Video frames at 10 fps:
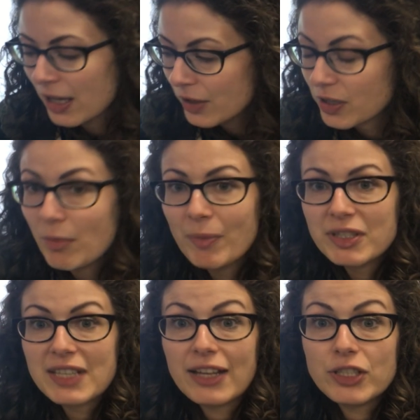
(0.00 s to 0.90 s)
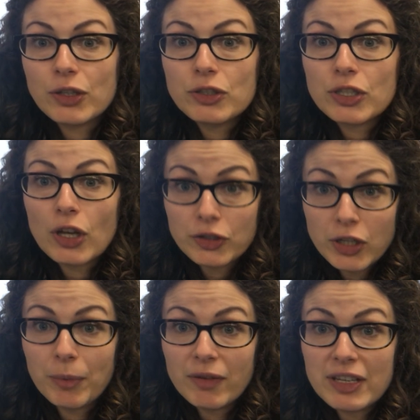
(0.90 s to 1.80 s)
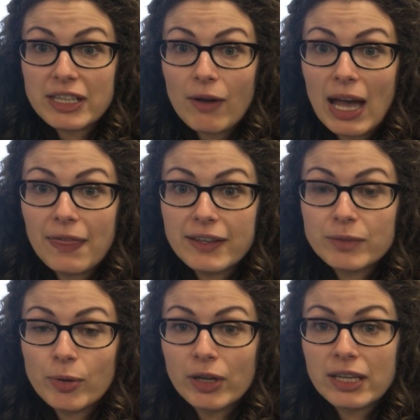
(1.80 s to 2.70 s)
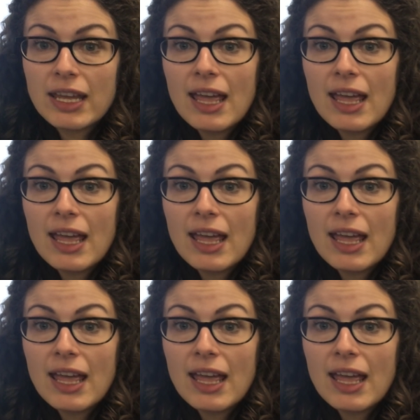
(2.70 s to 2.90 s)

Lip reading: So mums and dads, you can stop the video at this point